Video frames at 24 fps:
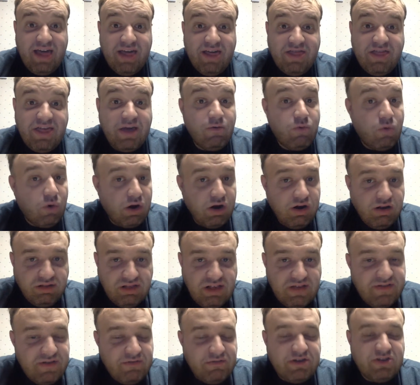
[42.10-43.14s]
They weren't
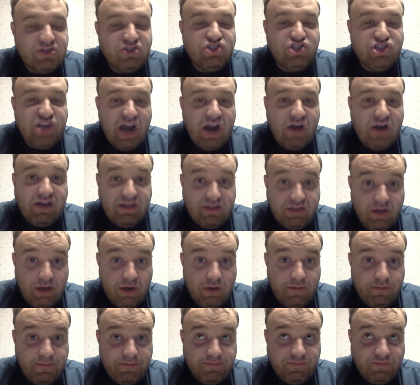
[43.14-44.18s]
living with Jerry, though.
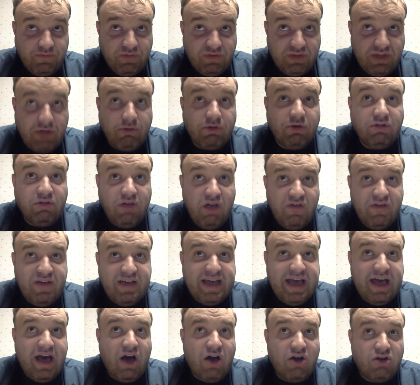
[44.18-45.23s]
They were
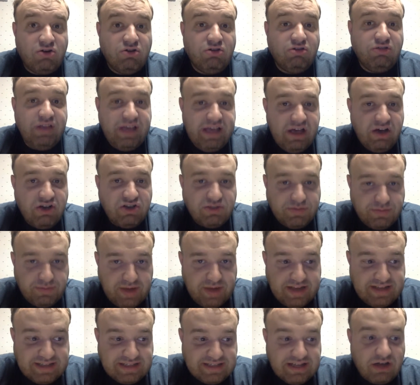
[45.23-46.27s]
living at Uncle Leo's
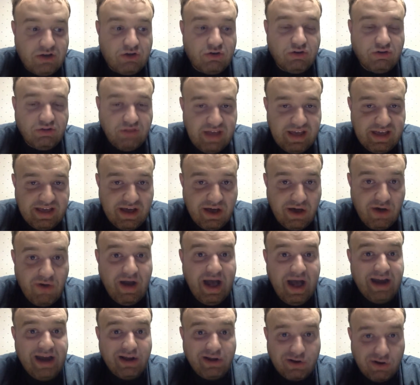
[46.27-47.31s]
place, because Uncle Leo
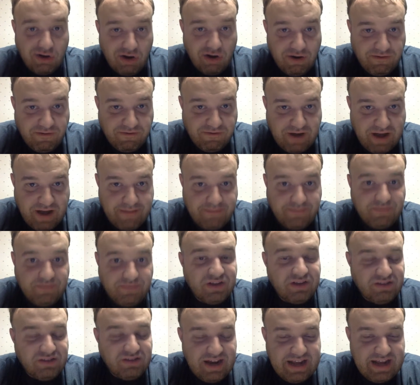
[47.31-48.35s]
had a
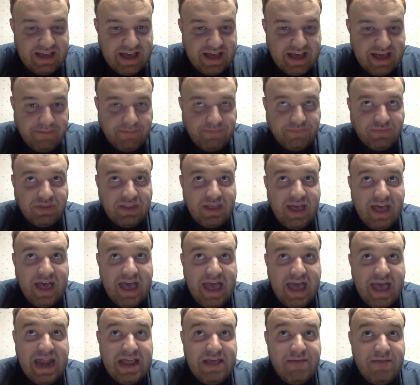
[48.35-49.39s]
girlfriend, Lydia,
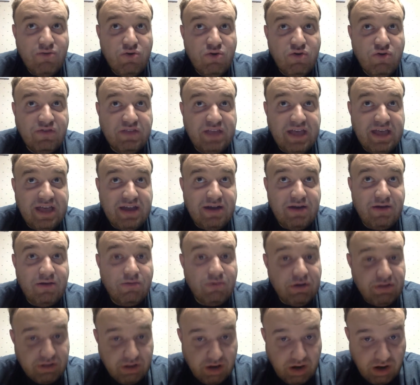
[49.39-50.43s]
and he moved in
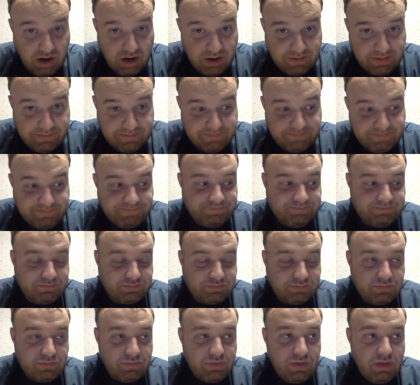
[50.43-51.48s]
with her,
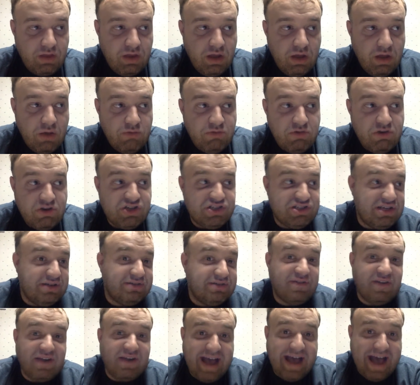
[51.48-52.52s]
which he
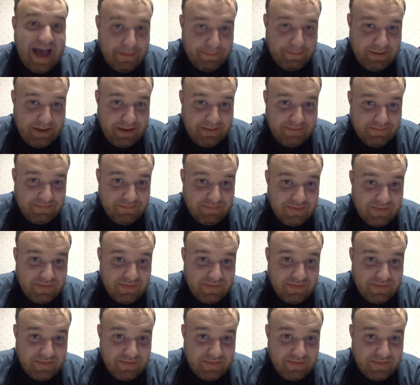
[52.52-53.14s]
seems very happy.